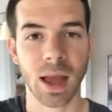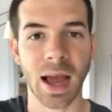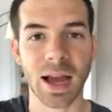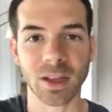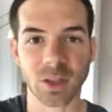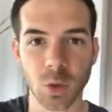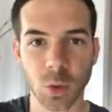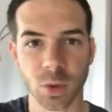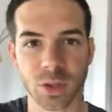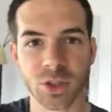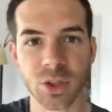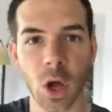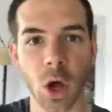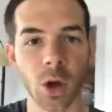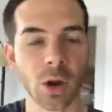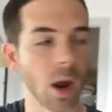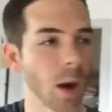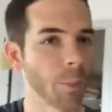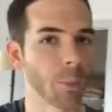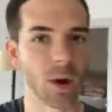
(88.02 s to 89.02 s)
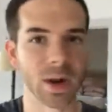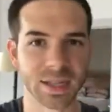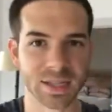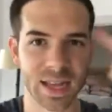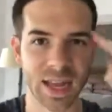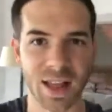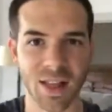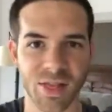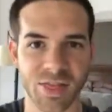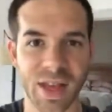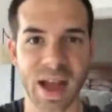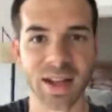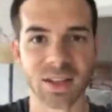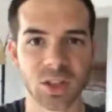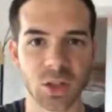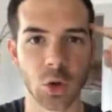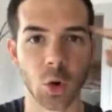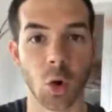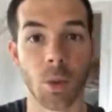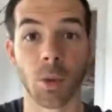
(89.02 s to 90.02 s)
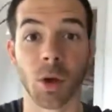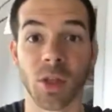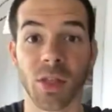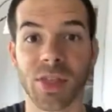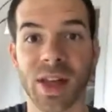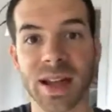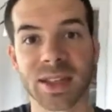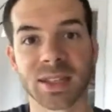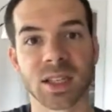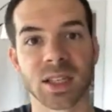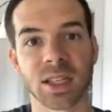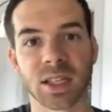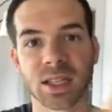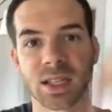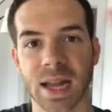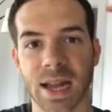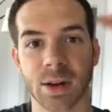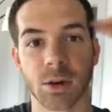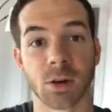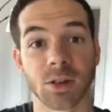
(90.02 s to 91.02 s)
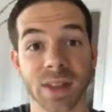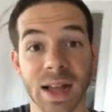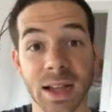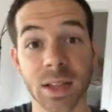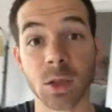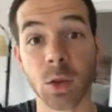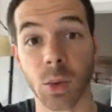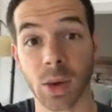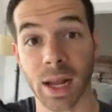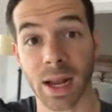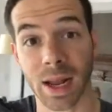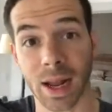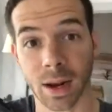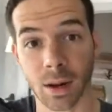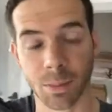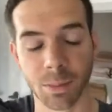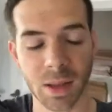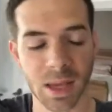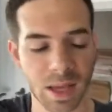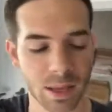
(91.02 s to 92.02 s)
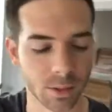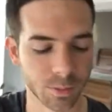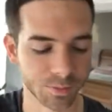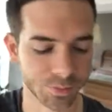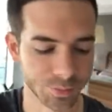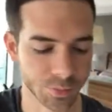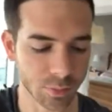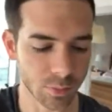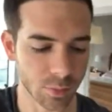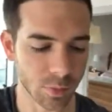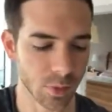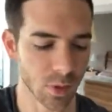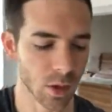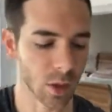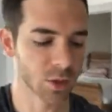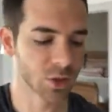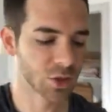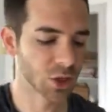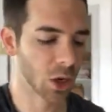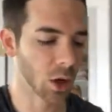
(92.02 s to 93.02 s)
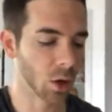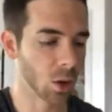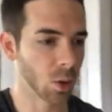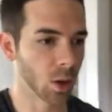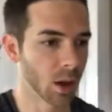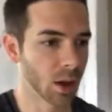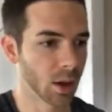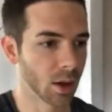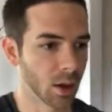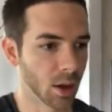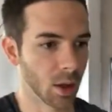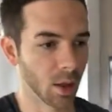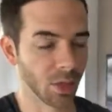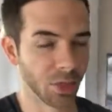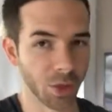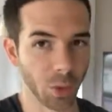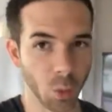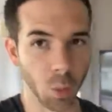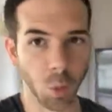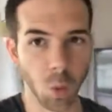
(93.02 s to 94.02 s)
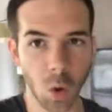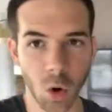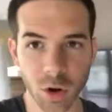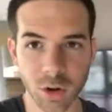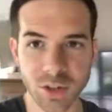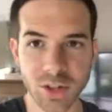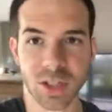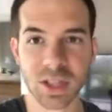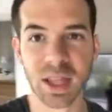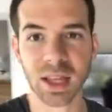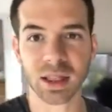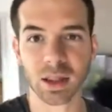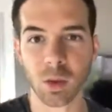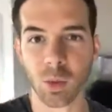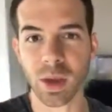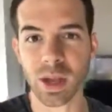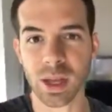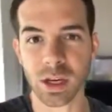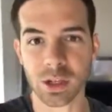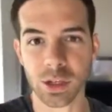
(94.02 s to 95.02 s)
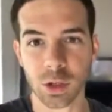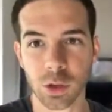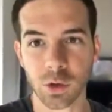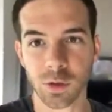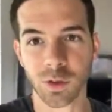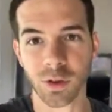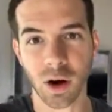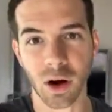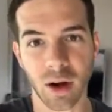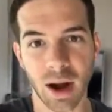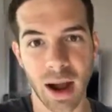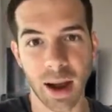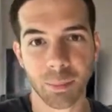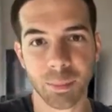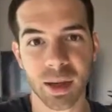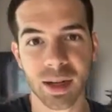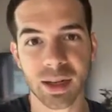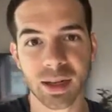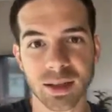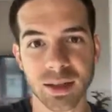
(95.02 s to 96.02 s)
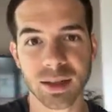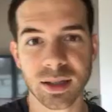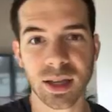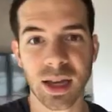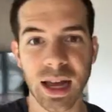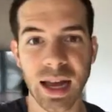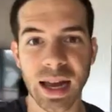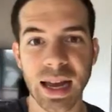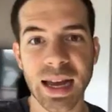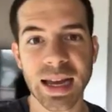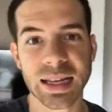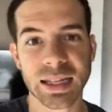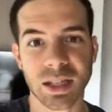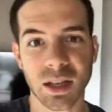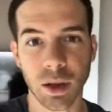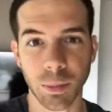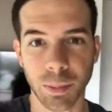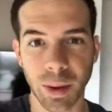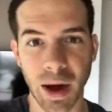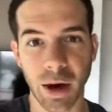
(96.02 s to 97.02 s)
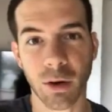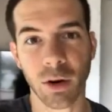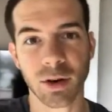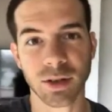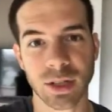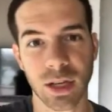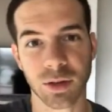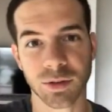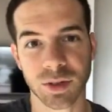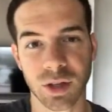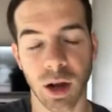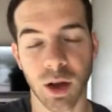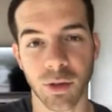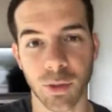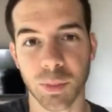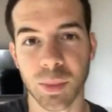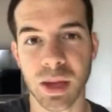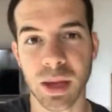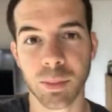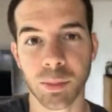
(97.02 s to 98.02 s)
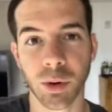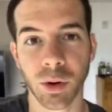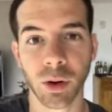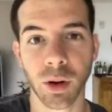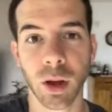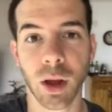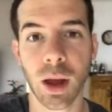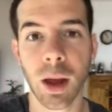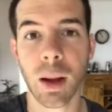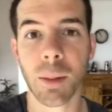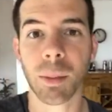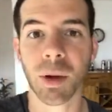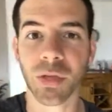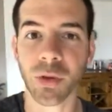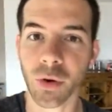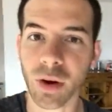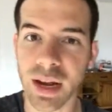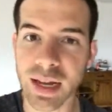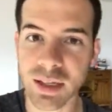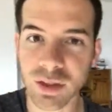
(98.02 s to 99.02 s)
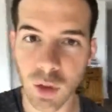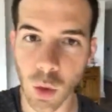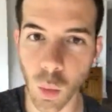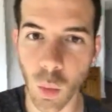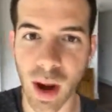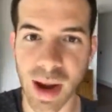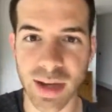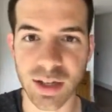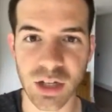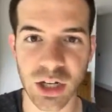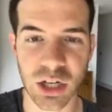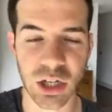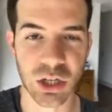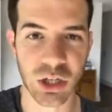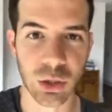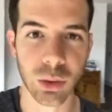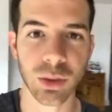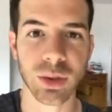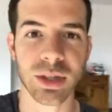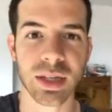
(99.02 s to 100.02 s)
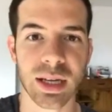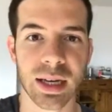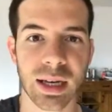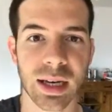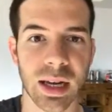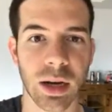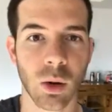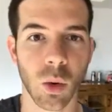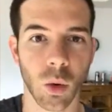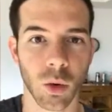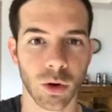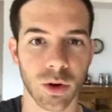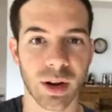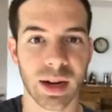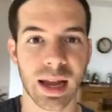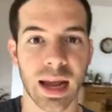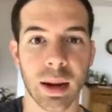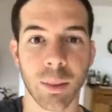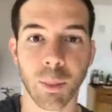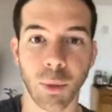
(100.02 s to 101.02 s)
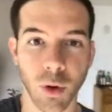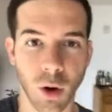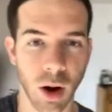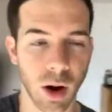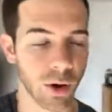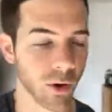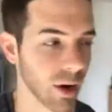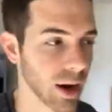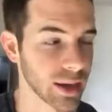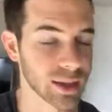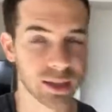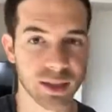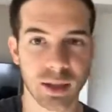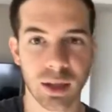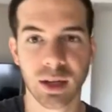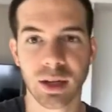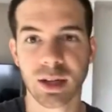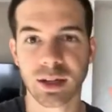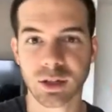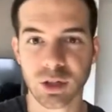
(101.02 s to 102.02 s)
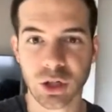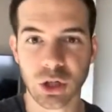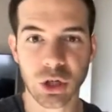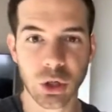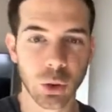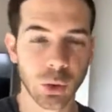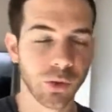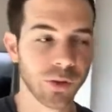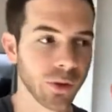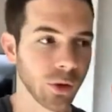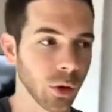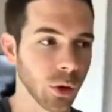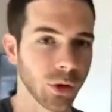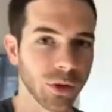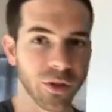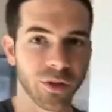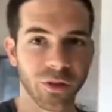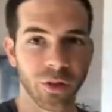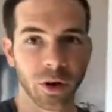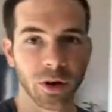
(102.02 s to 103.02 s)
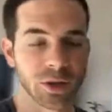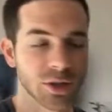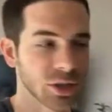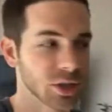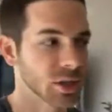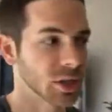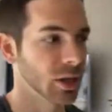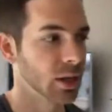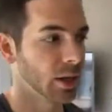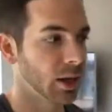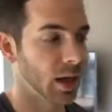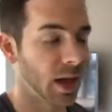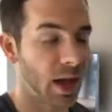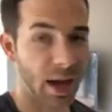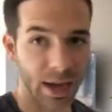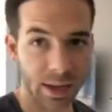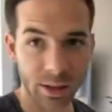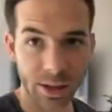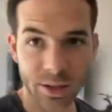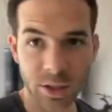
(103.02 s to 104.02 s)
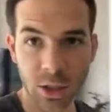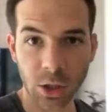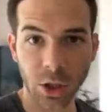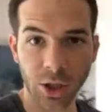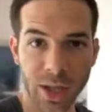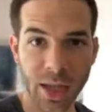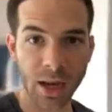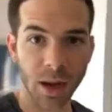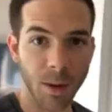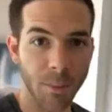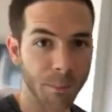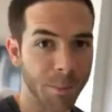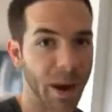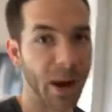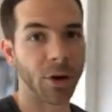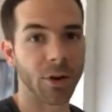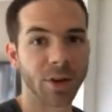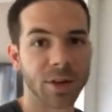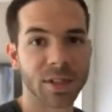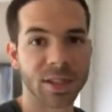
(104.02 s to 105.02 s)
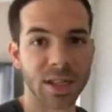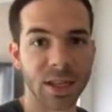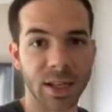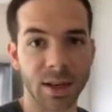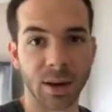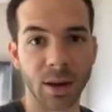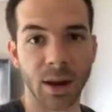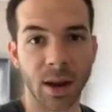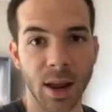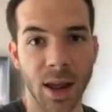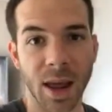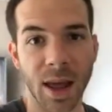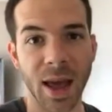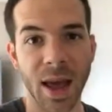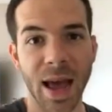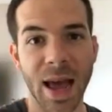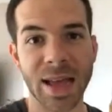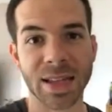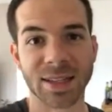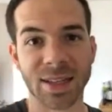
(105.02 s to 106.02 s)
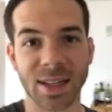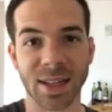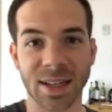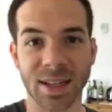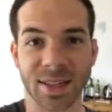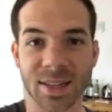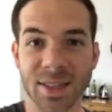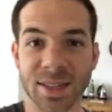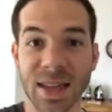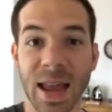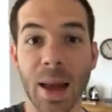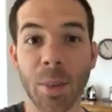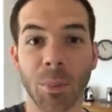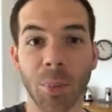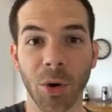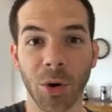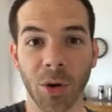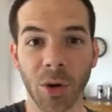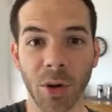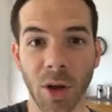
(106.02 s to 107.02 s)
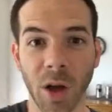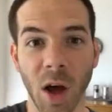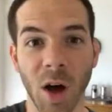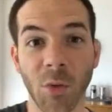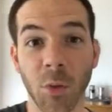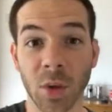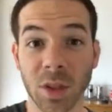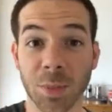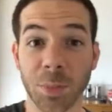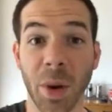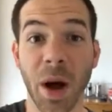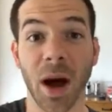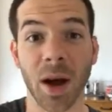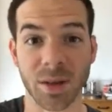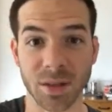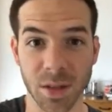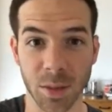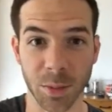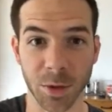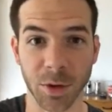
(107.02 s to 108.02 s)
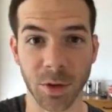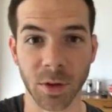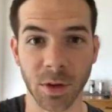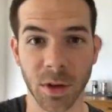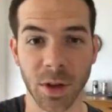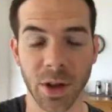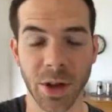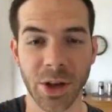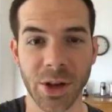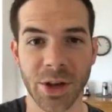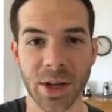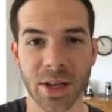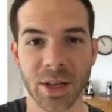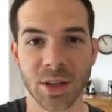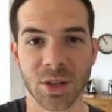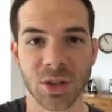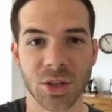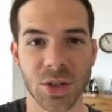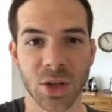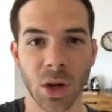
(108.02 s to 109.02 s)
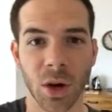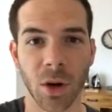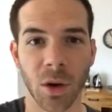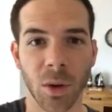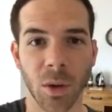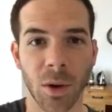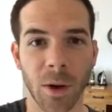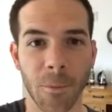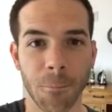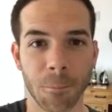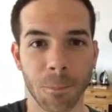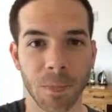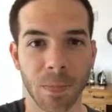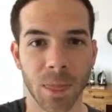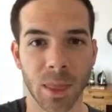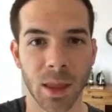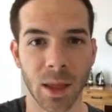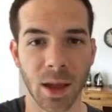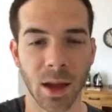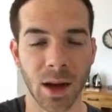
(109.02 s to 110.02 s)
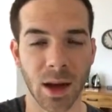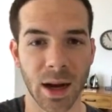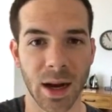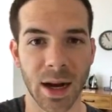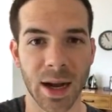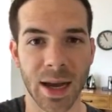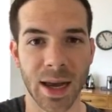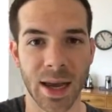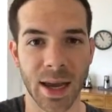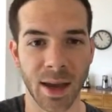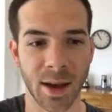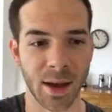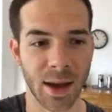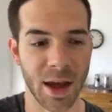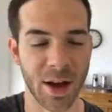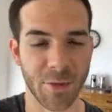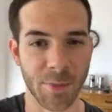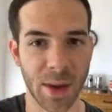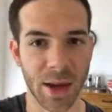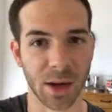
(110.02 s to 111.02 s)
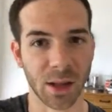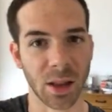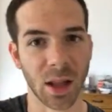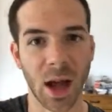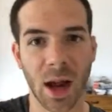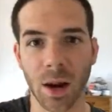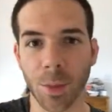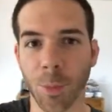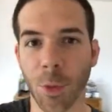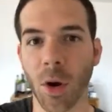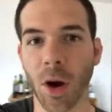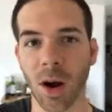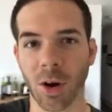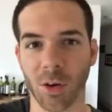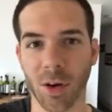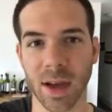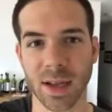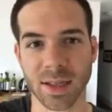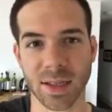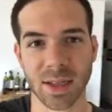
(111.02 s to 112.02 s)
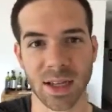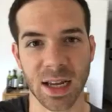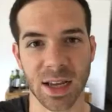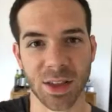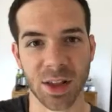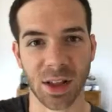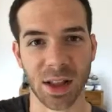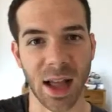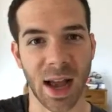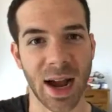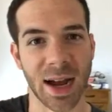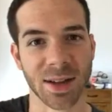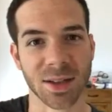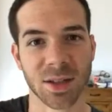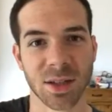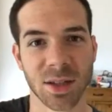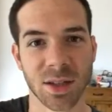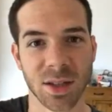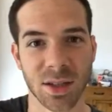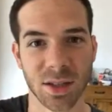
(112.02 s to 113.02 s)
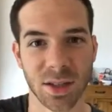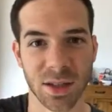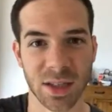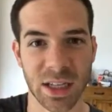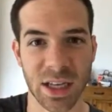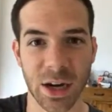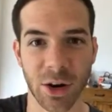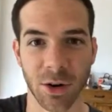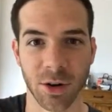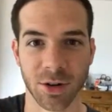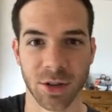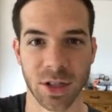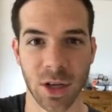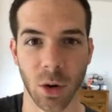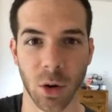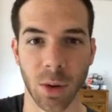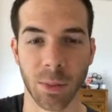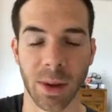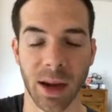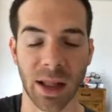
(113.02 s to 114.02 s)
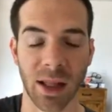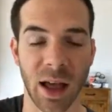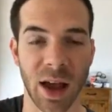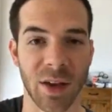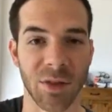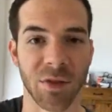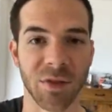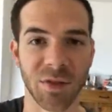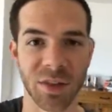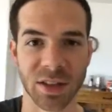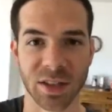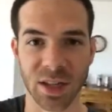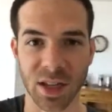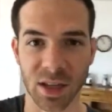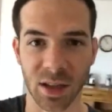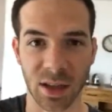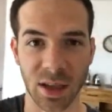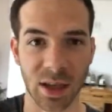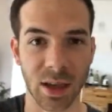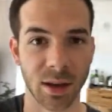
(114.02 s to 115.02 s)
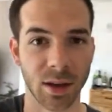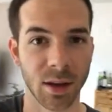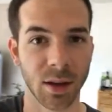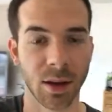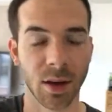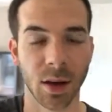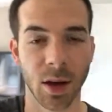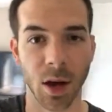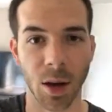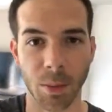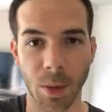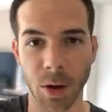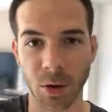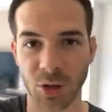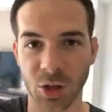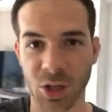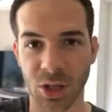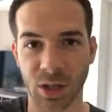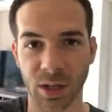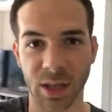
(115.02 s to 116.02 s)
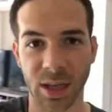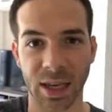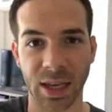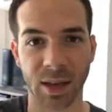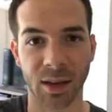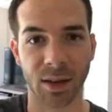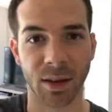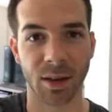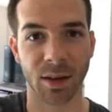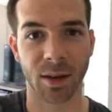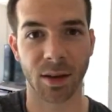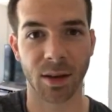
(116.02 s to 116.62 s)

as a result, our brains say, that's normal, that's the standard, that's what I gotta be. So the worst thing that we can do for our happiness is compare ourselves to other people. But there is a way to use it in order to get progress. It's twofold. First, I like to look at comparison as an example of what's possible. So I have made a lot of progress in the last year or so in my life, physically, emotionally,